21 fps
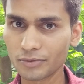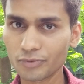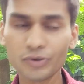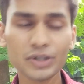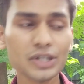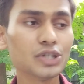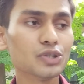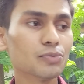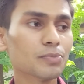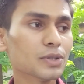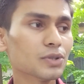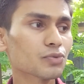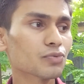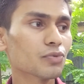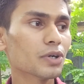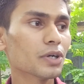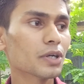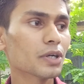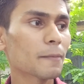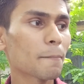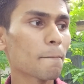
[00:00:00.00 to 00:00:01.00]
We humans
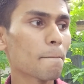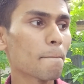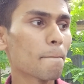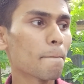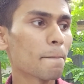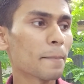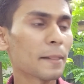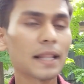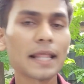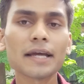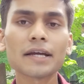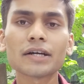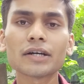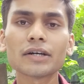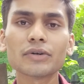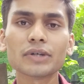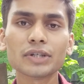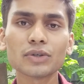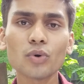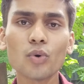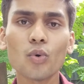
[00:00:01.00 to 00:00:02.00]
were like,
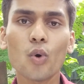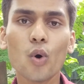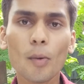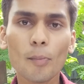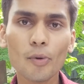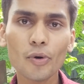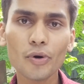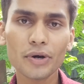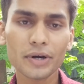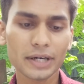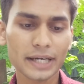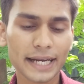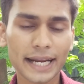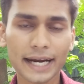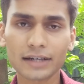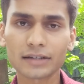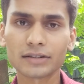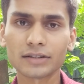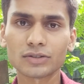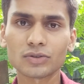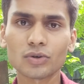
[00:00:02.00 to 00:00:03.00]
Homo
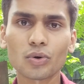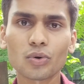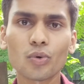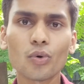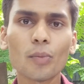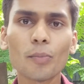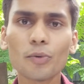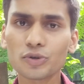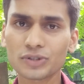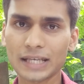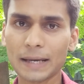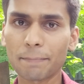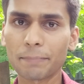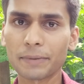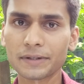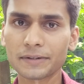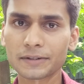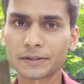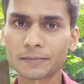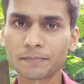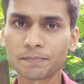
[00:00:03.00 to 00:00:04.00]
erectus or Homo
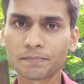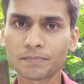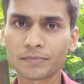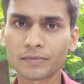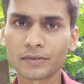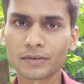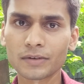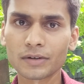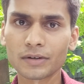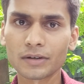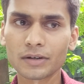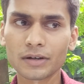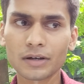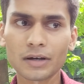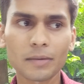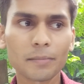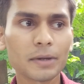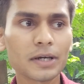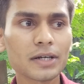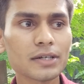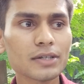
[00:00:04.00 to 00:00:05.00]
sapiens.
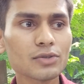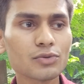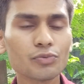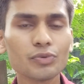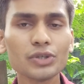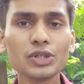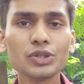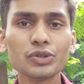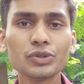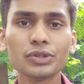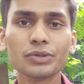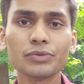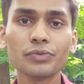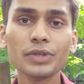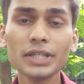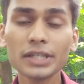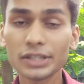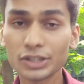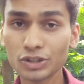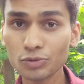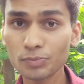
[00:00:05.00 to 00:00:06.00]
Because
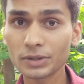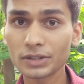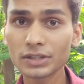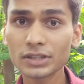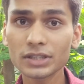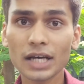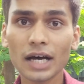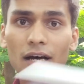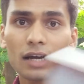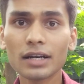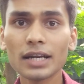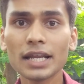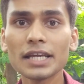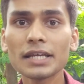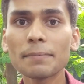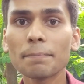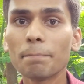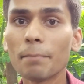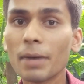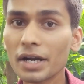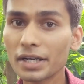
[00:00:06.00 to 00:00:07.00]
we humans are
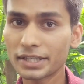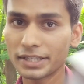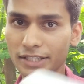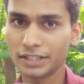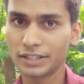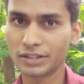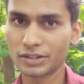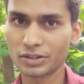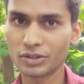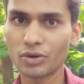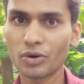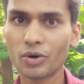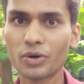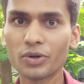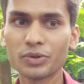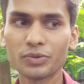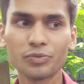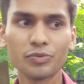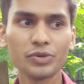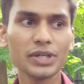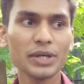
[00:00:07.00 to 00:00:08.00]
like monkeys.
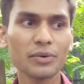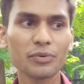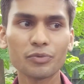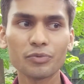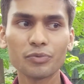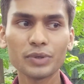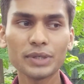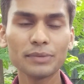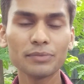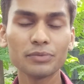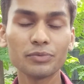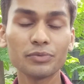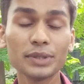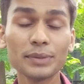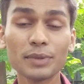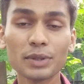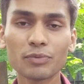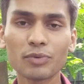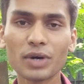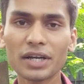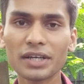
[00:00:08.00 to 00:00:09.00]
We
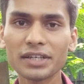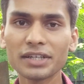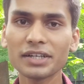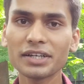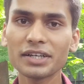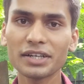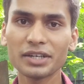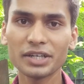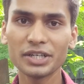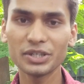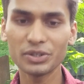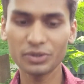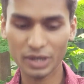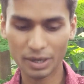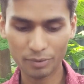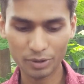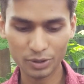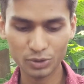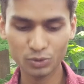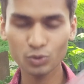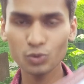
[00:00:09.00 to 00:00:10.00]
were walking in
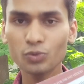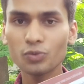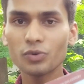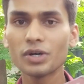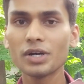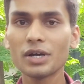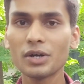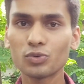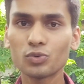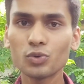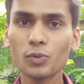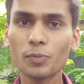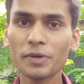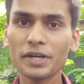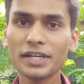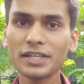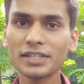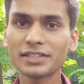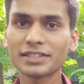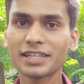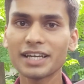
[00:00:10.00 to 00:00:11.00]
our two
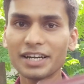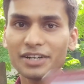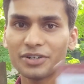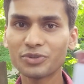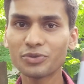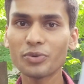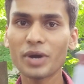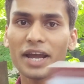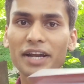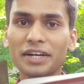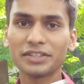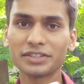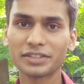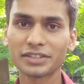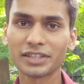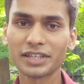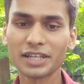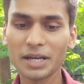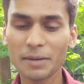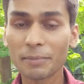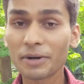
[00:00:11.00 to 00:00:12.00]
feet and 2
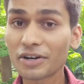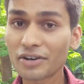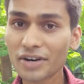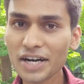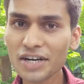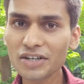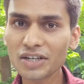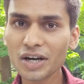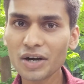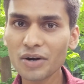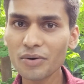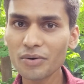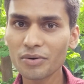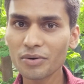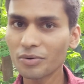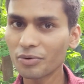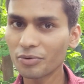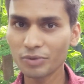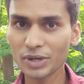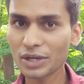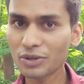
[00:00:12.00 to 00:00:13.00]
hands, but right now
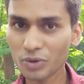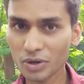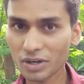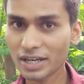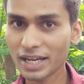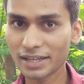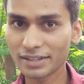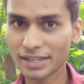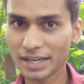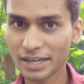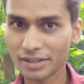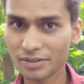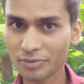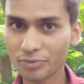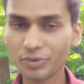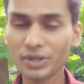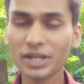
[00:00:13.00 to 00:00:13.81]
we are not like that.